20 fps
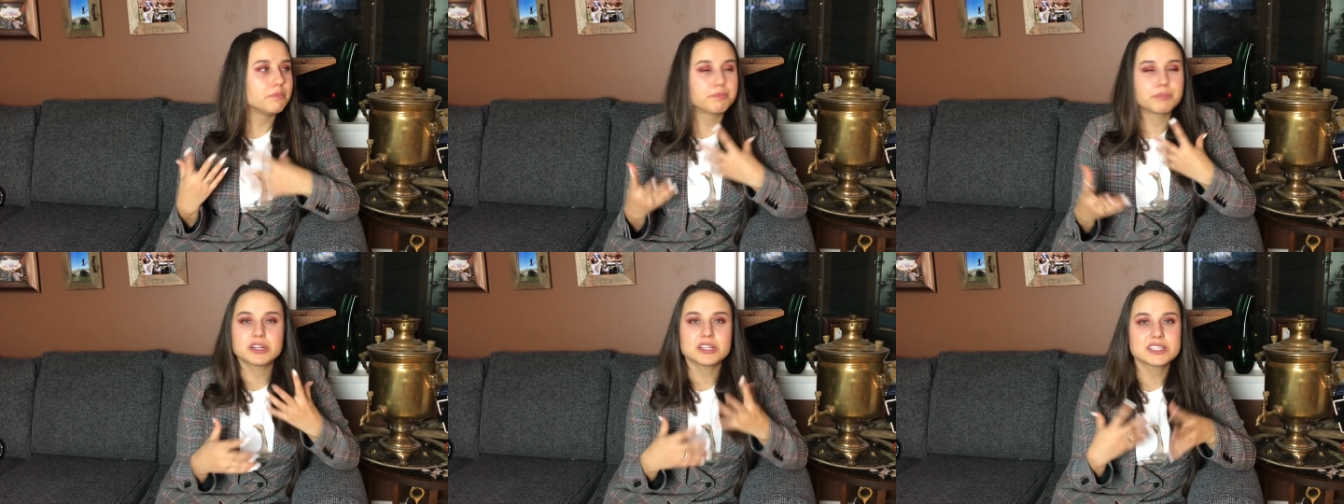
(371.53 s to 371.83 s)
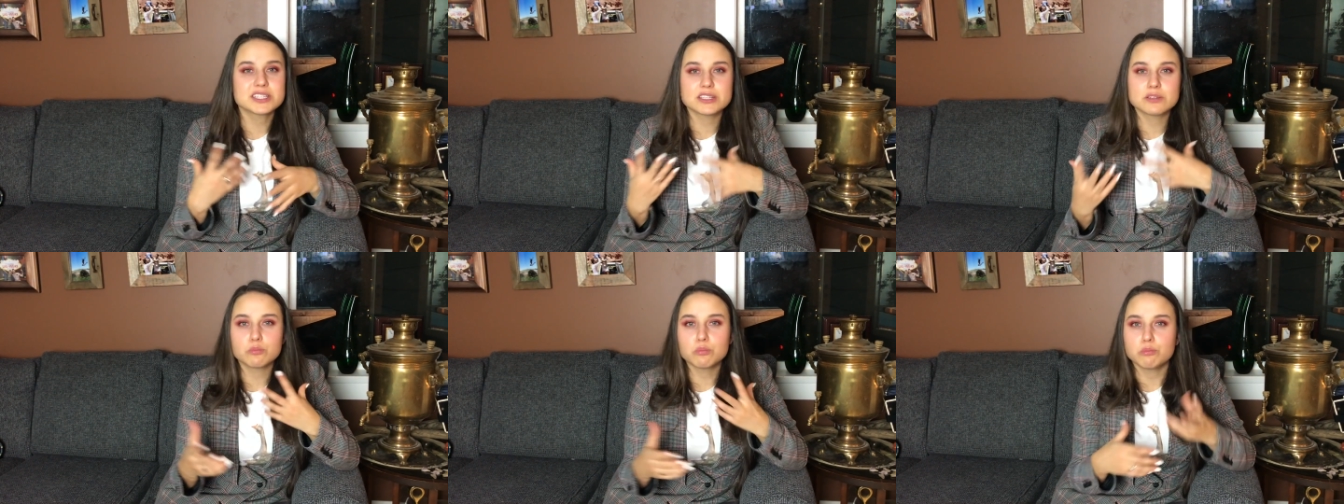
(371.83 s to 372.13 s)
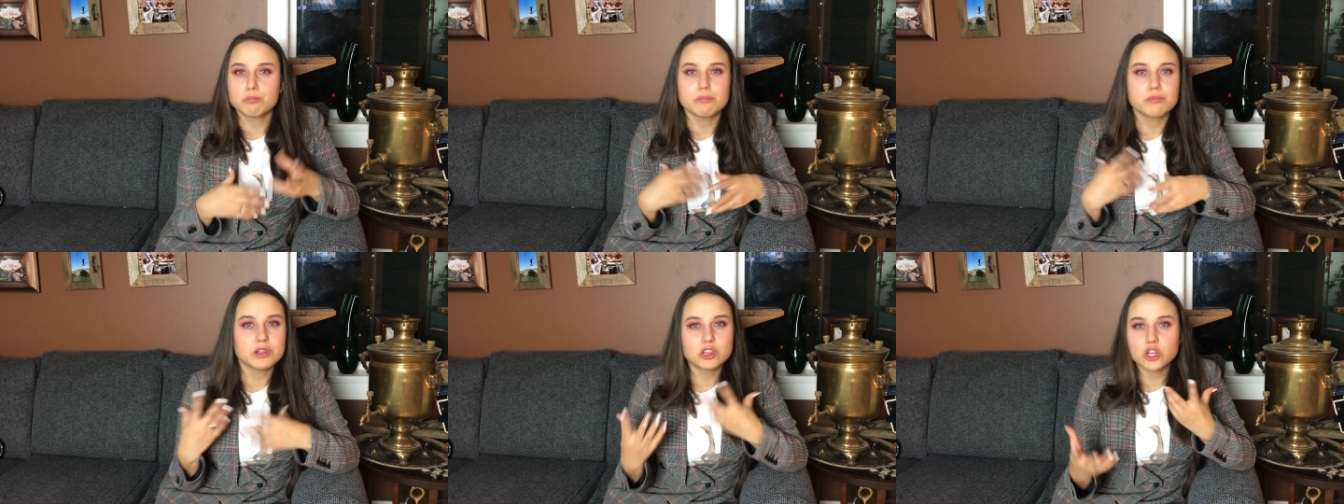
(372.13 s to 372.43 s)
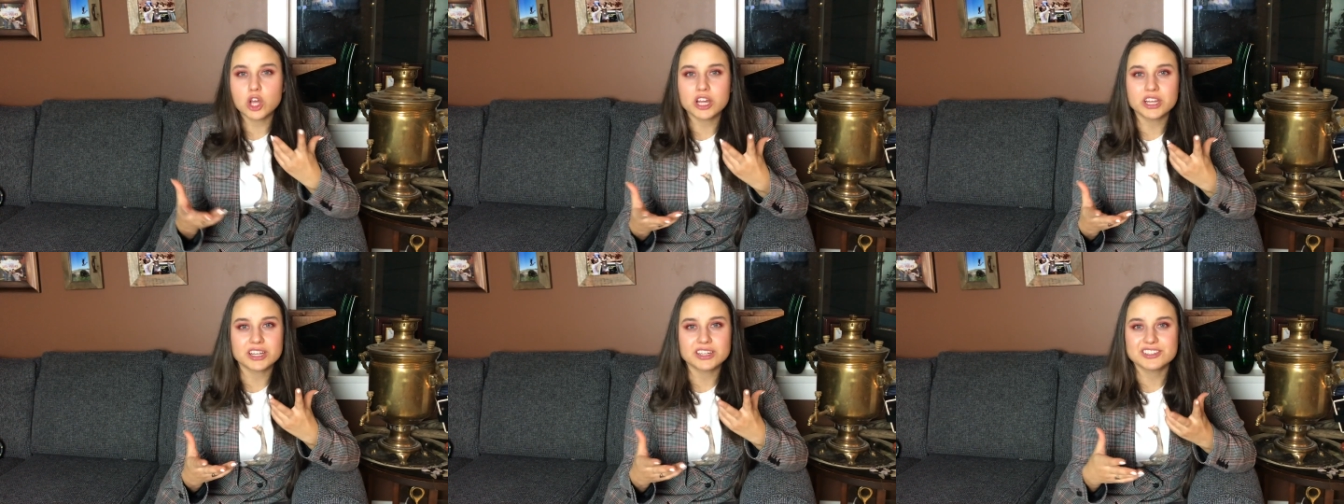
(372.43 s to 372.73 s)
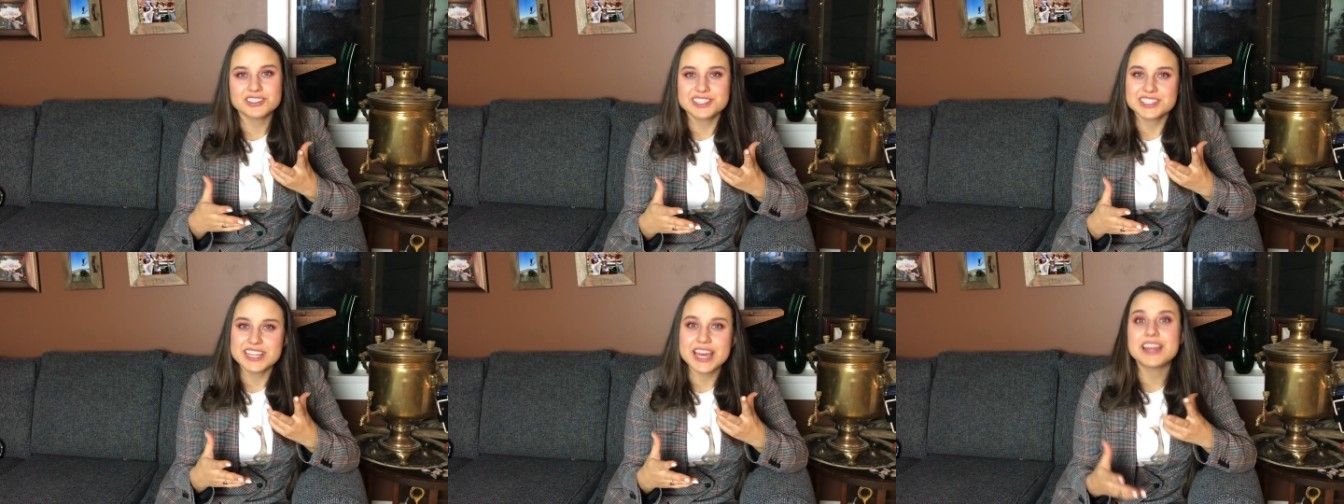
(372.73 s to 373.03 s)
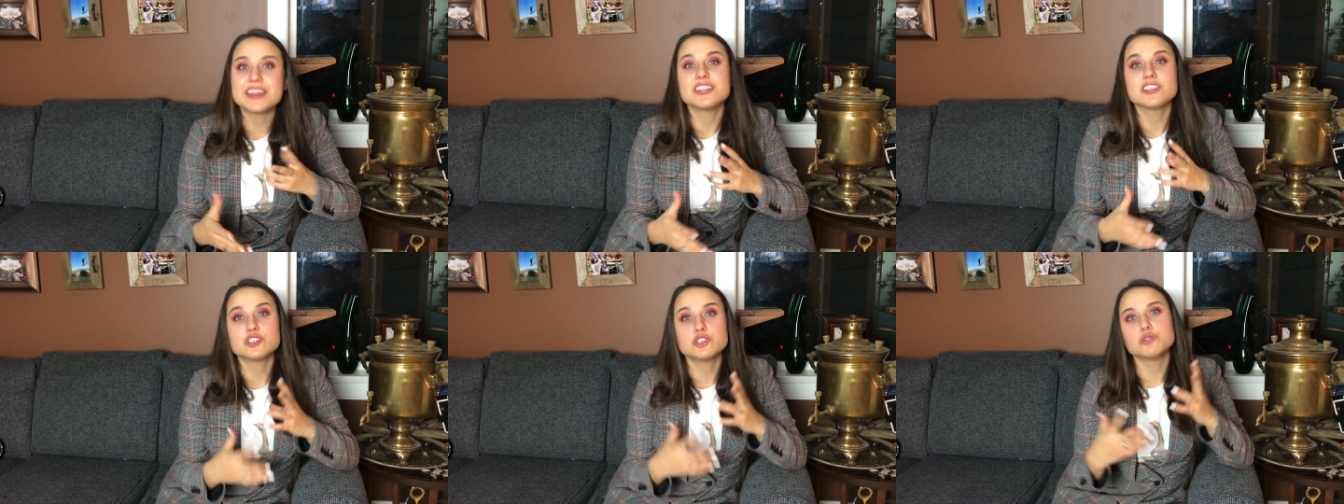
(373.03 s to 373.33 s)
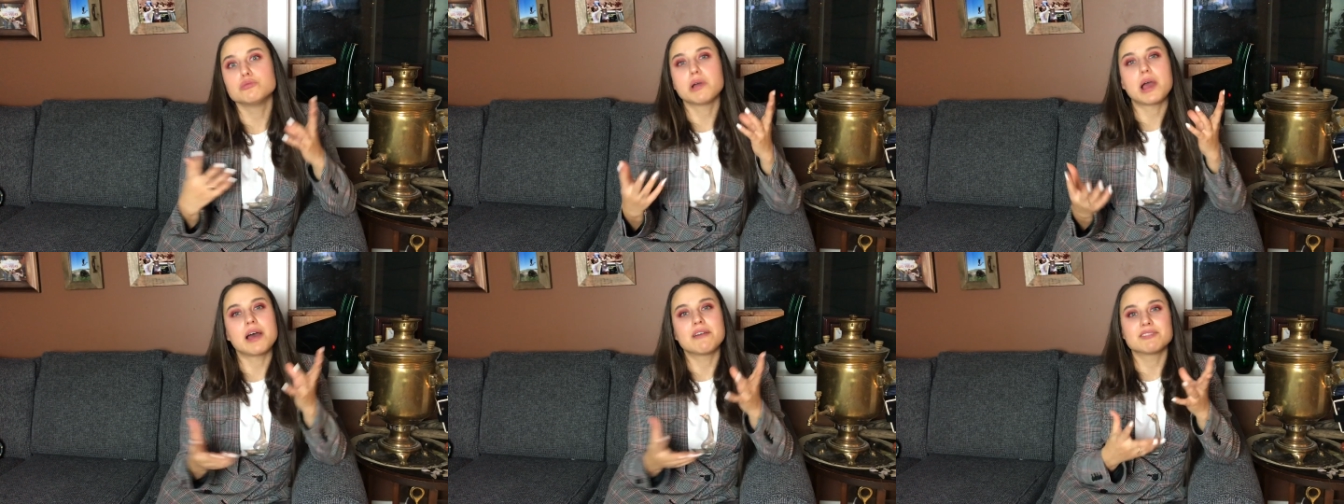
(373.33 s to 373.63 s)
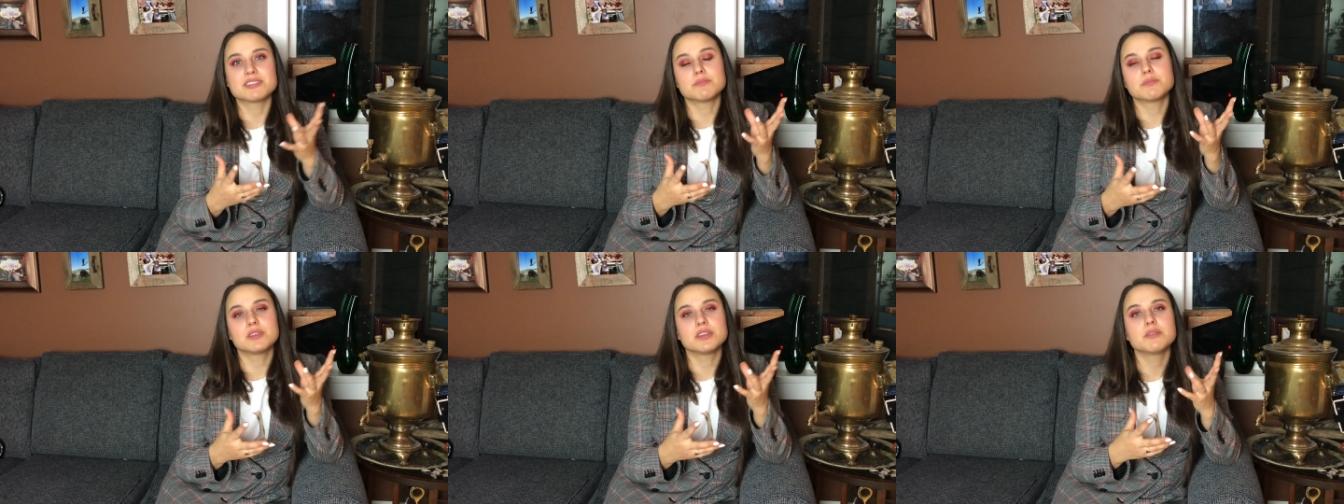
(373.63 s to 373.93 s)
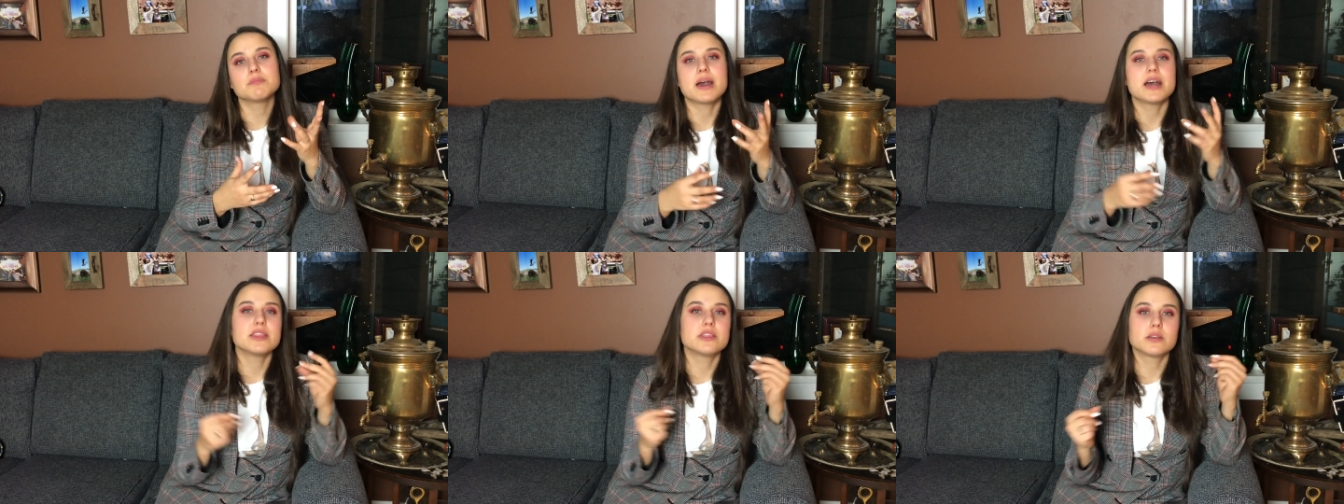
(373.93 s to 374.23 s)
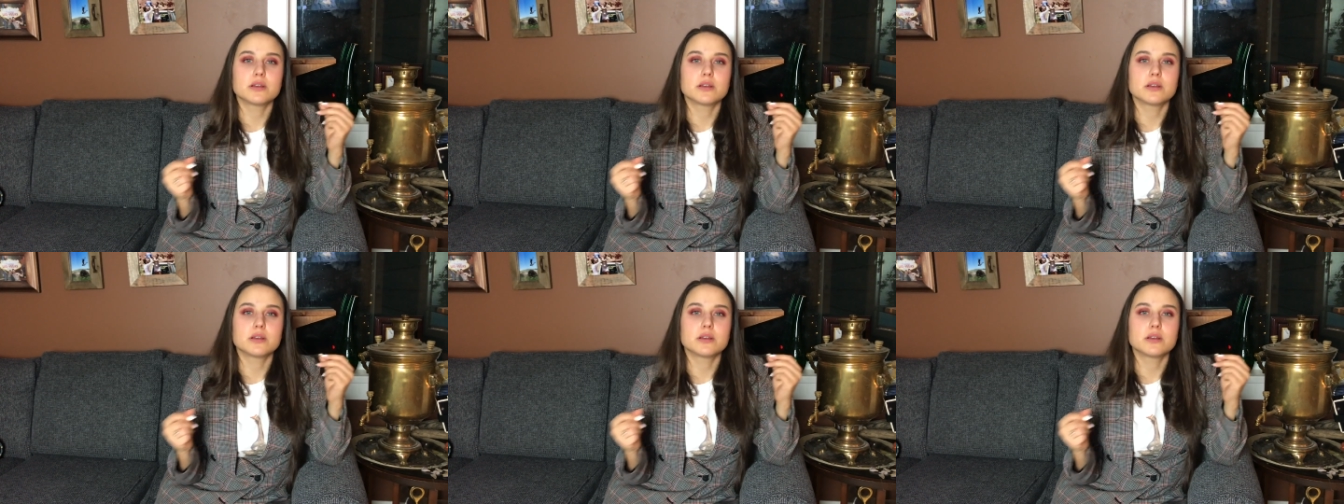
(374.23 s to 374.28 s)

person will not understand that you have something bad.